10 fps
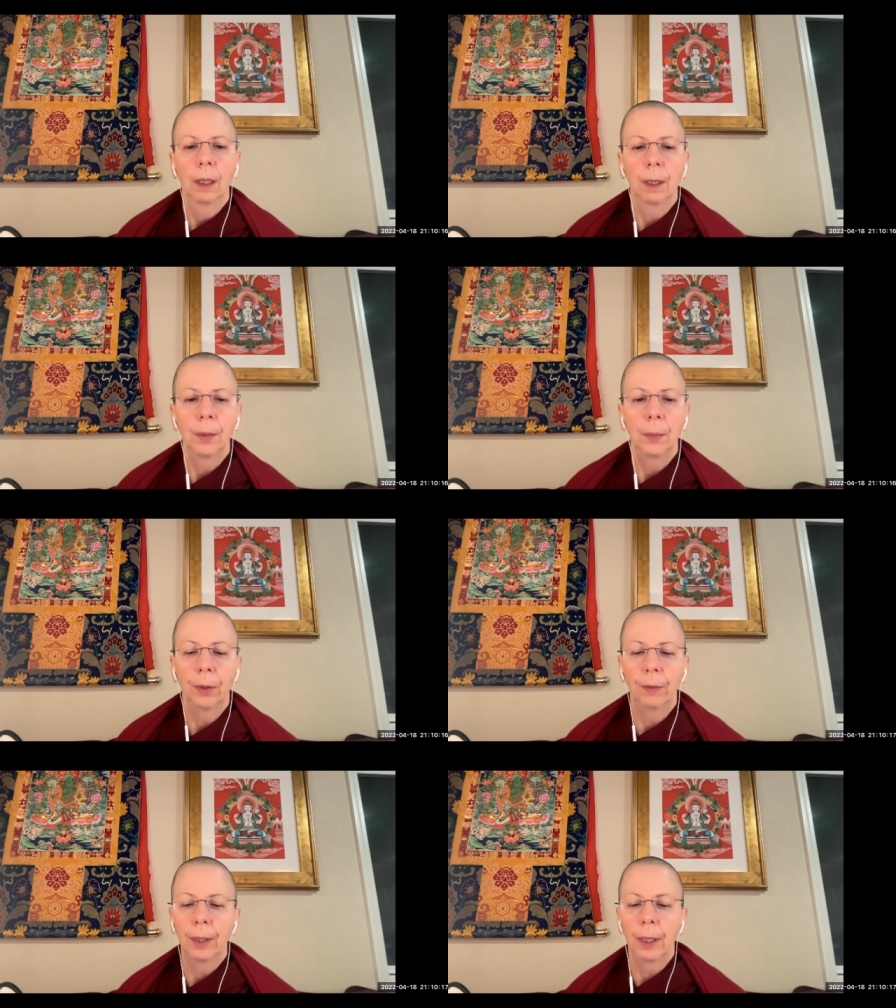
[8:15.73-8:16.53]
And this
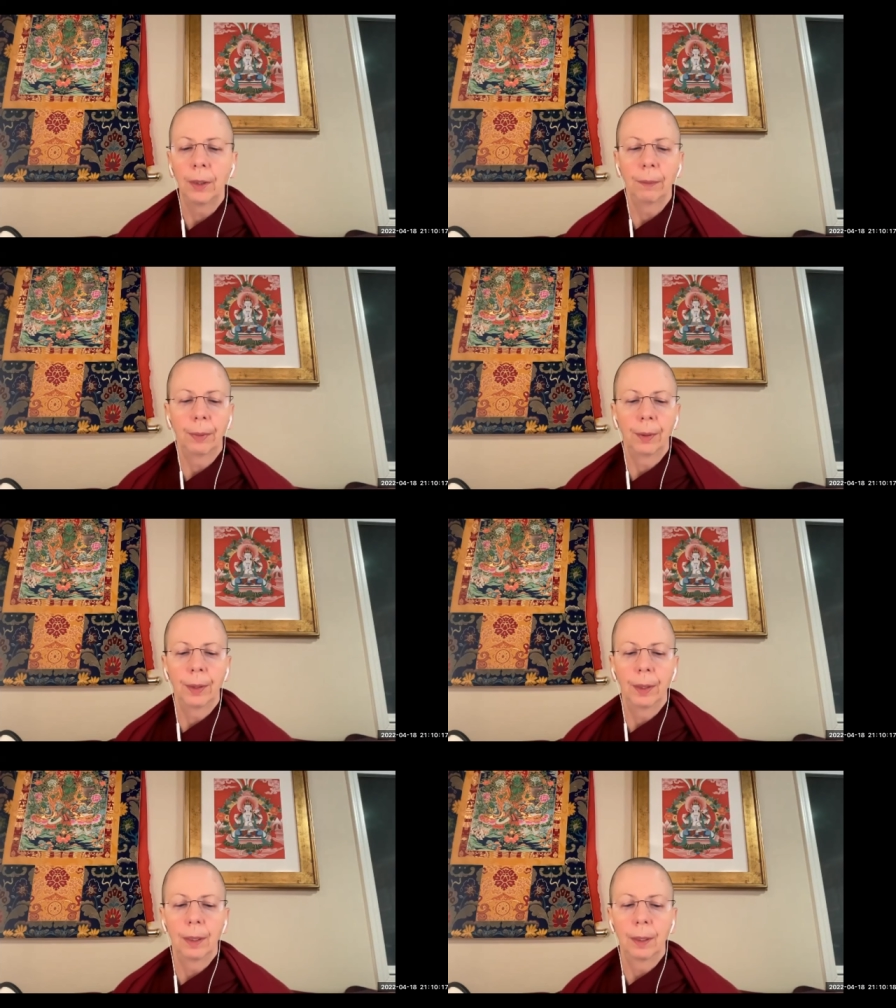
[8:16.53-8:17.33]
purification
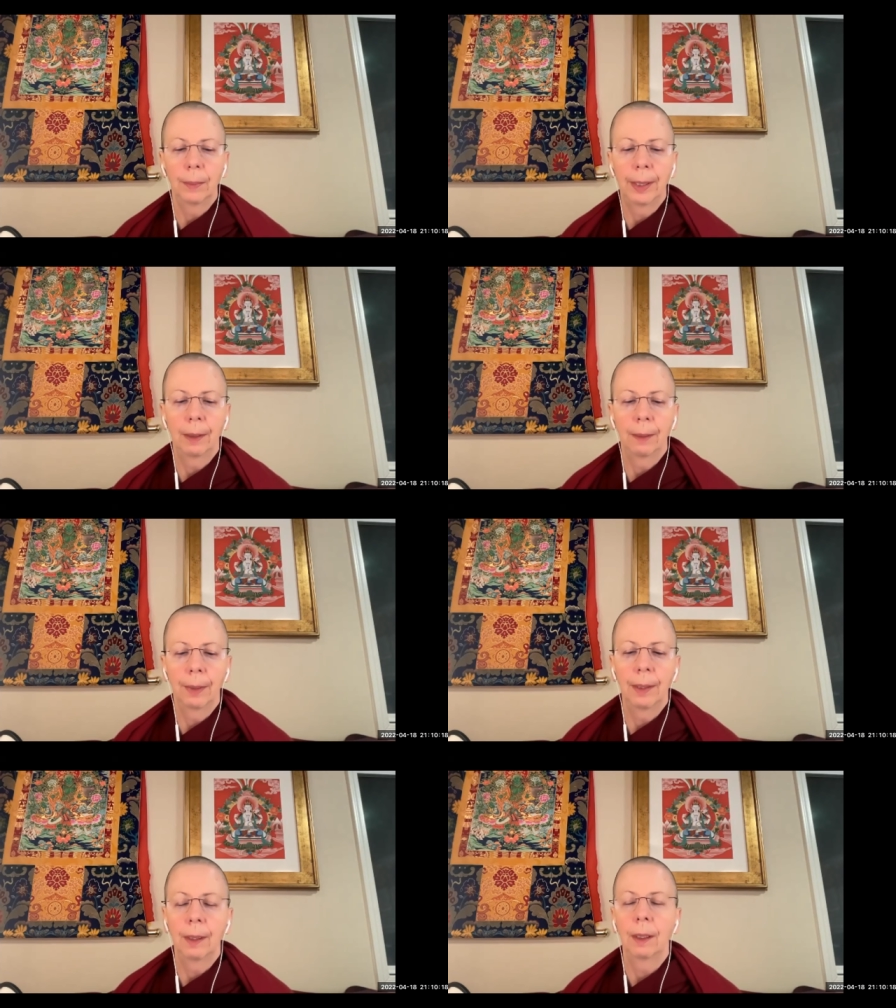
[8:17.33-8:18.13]
process is
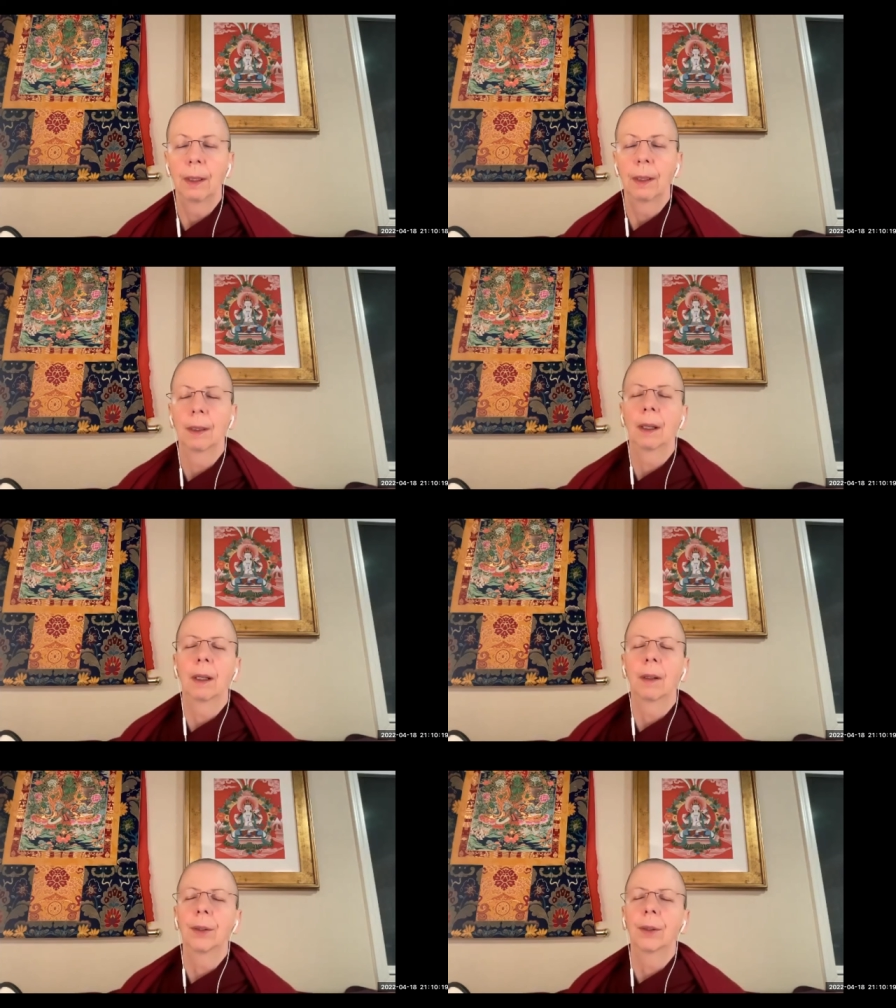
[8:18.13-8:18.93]
basically a
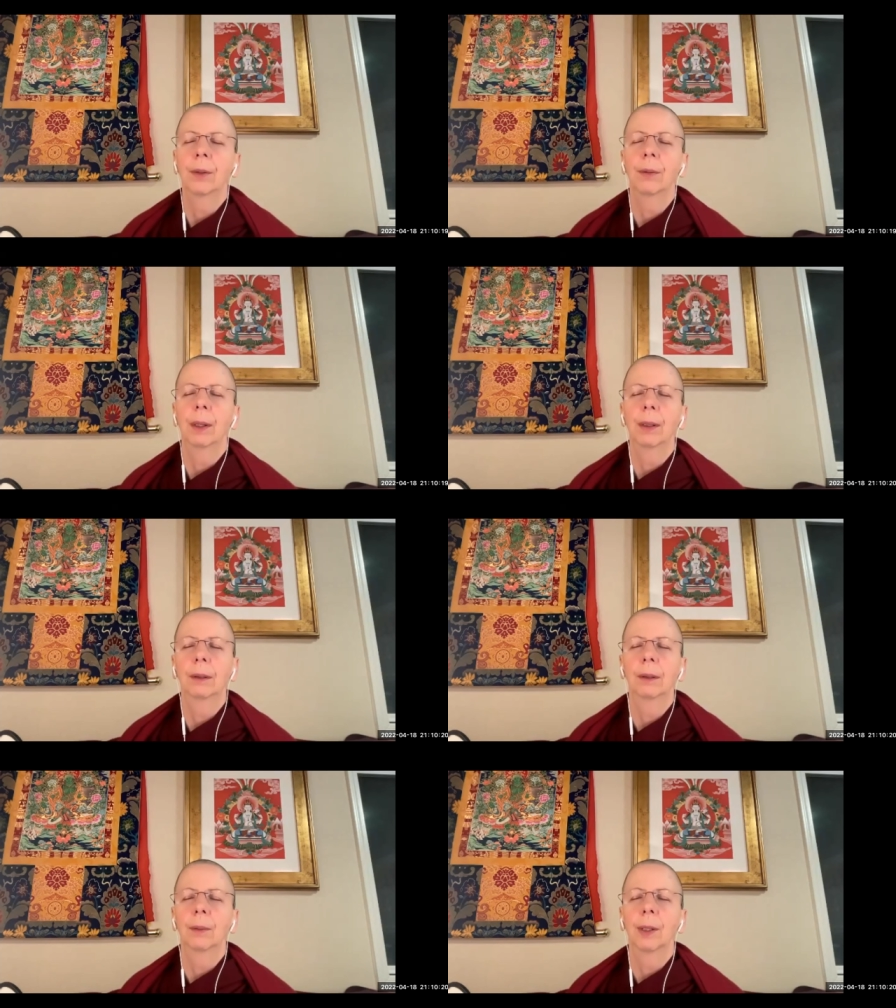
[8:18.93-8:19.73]
psychological one.
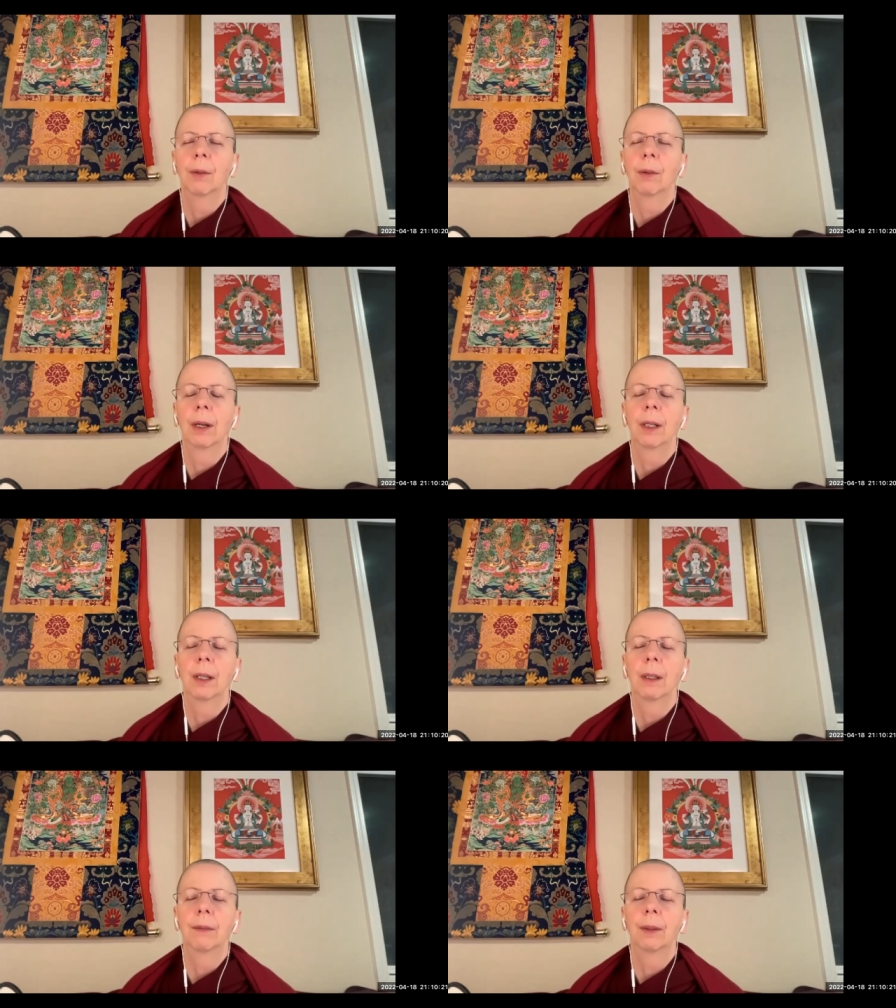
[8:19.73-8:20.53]
So, we create
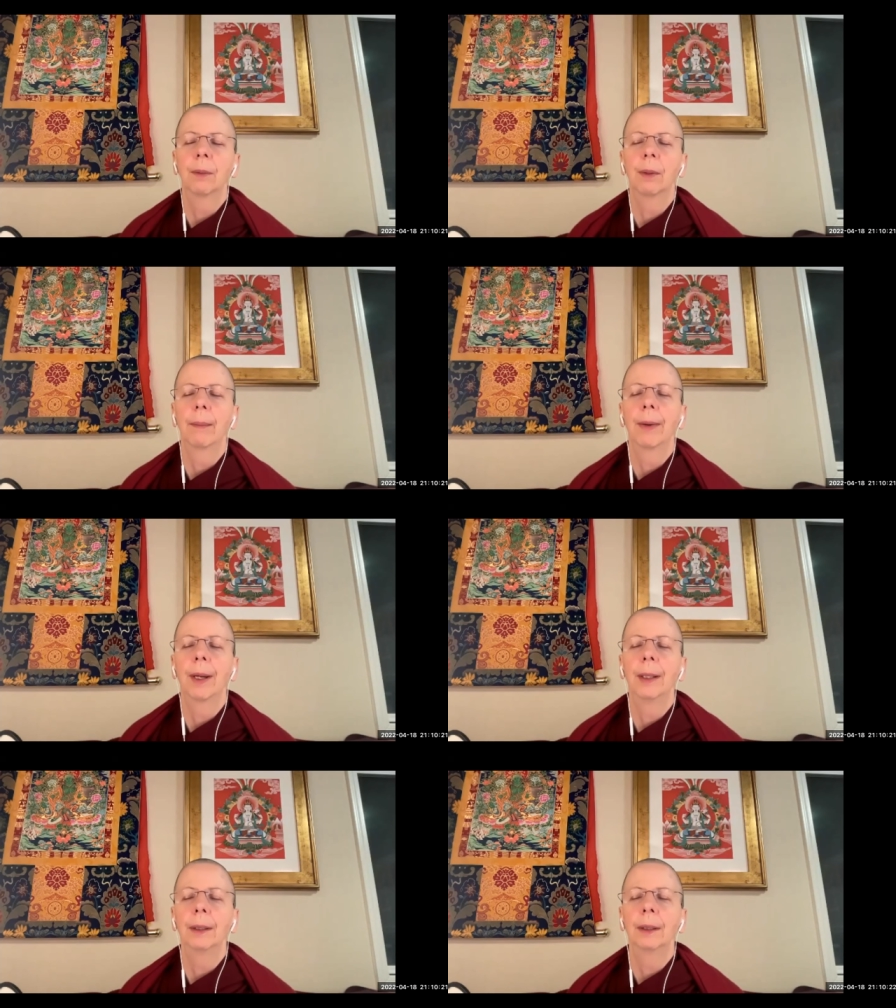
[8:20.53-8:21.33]
negativity with our
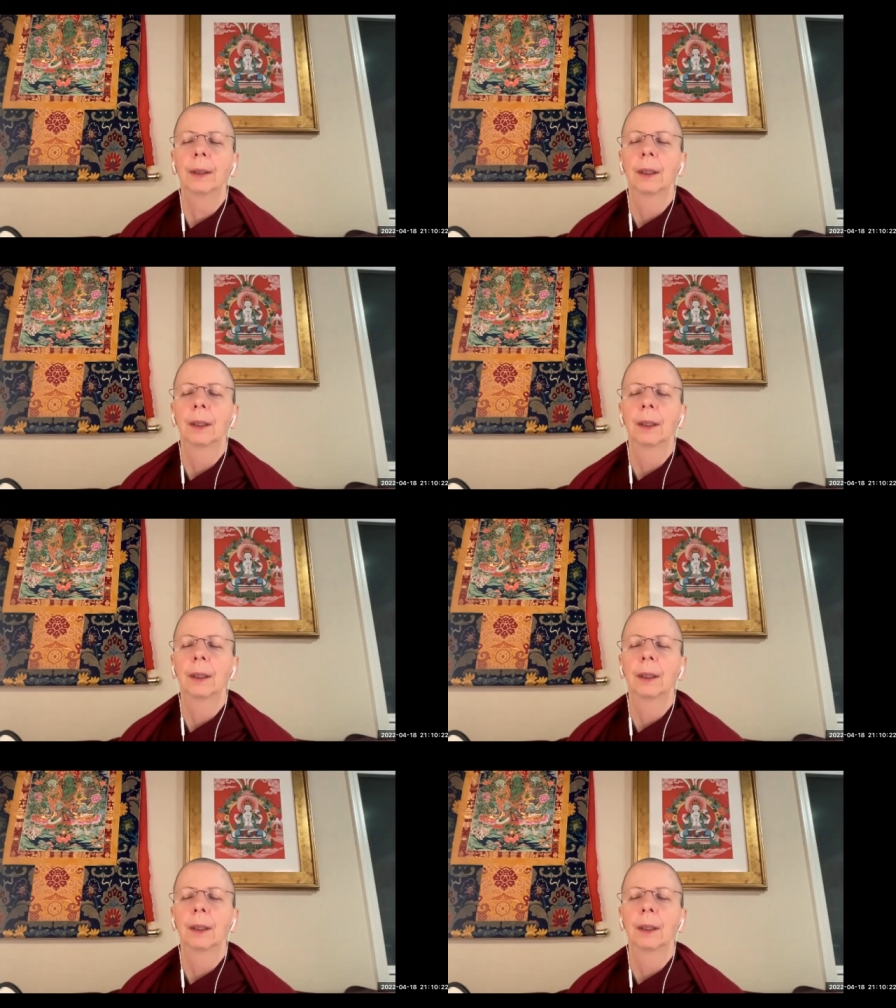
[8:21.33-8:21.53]
mind.